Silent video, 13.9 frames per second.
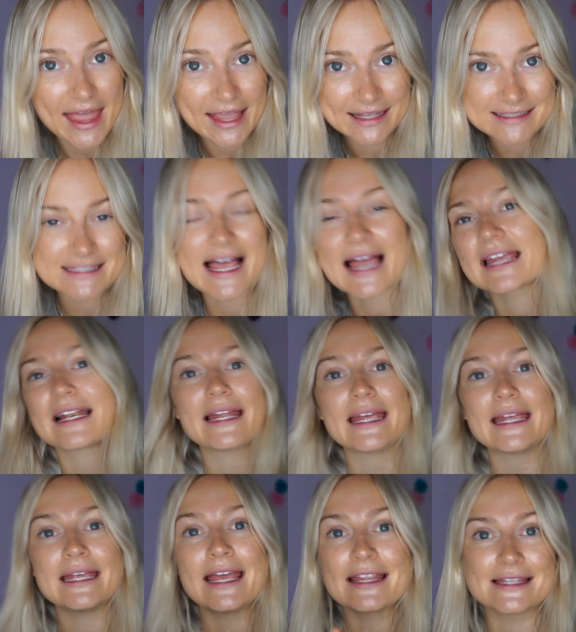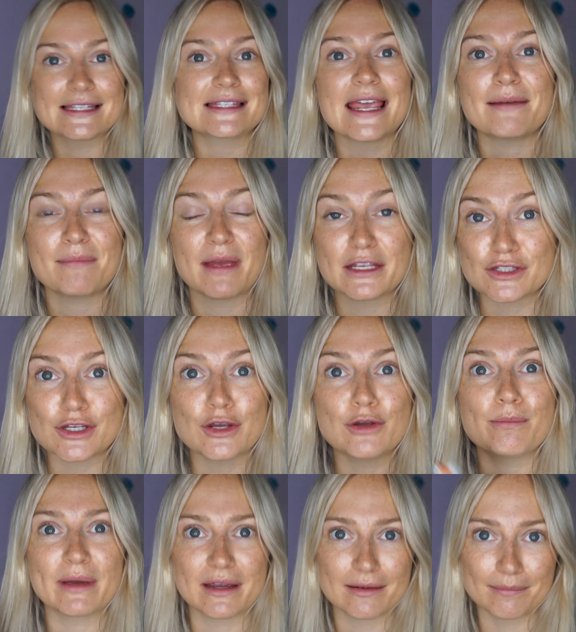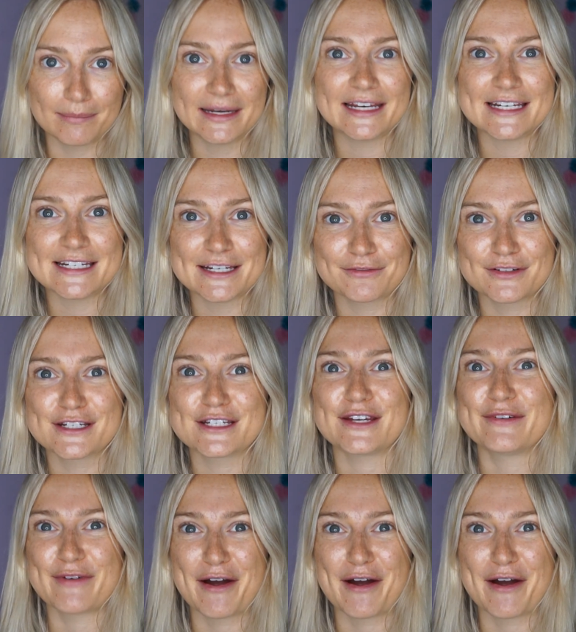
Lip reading: exactly the same as you, but completely different to you.